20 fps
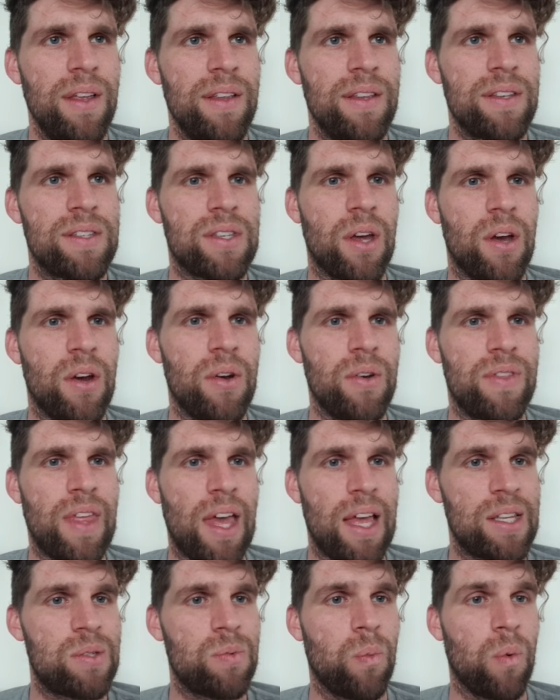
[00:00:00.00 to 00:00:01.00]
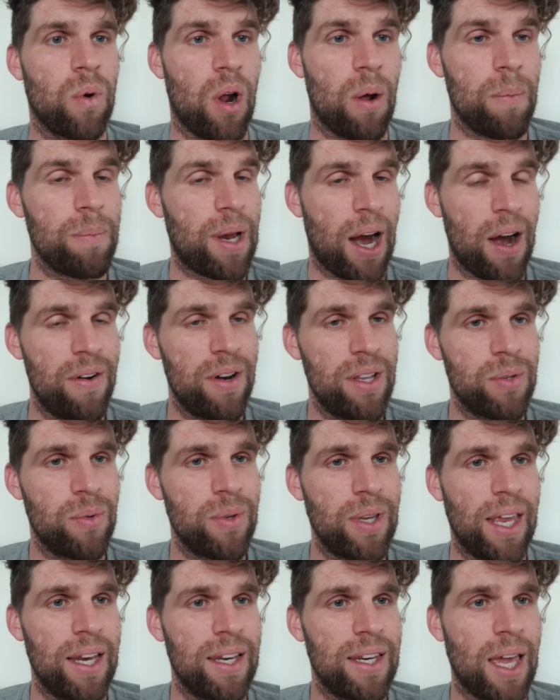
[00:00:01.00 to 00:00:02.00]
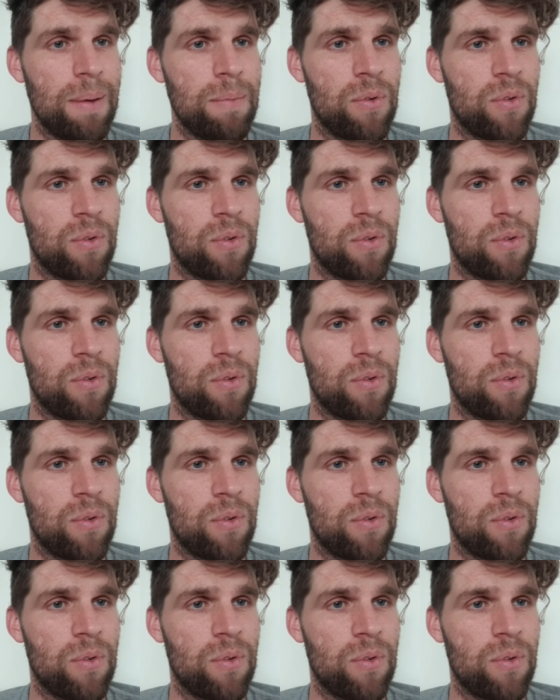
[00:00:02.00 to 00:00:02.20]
So that's what I'm currently doing in game.